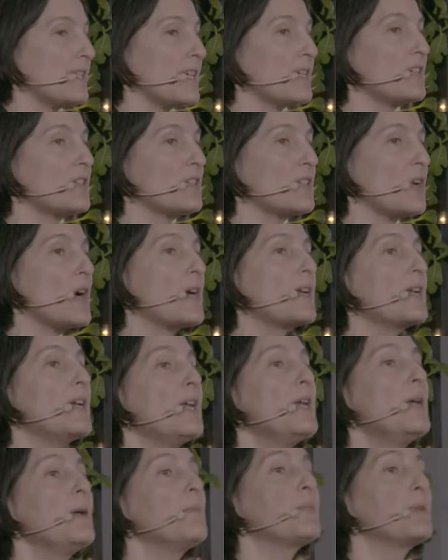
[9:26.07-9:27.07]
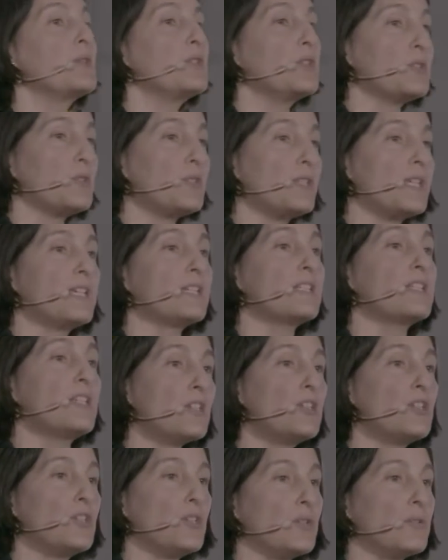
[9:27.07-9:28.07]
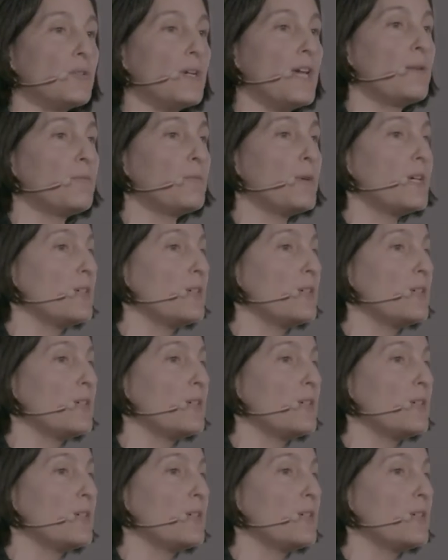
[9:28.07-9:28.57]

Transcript: they start producing tissue. And